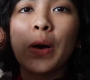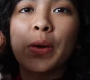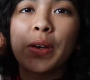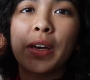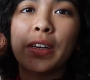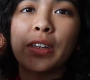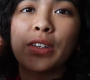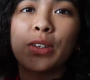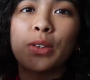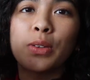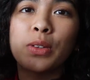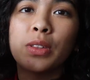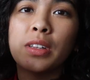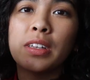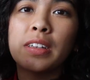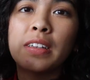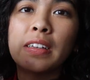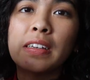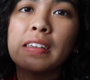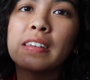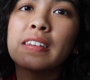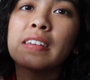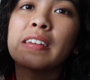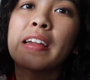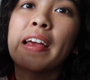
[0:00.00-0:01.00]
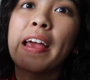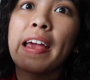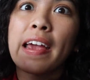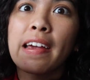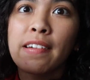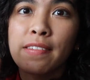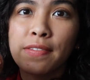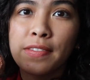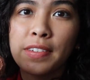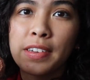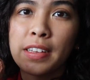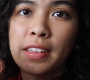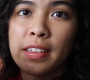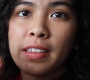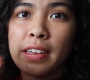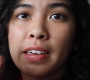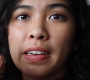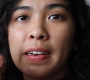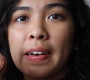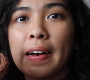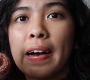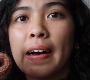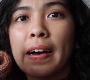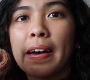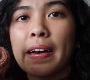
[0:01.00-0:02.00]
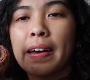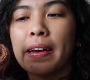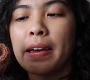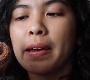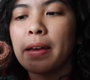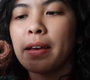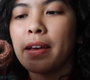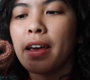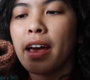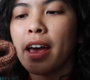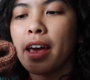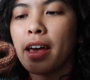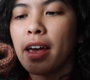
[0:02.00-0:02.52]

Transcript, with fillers: Okay, so this isn't everything I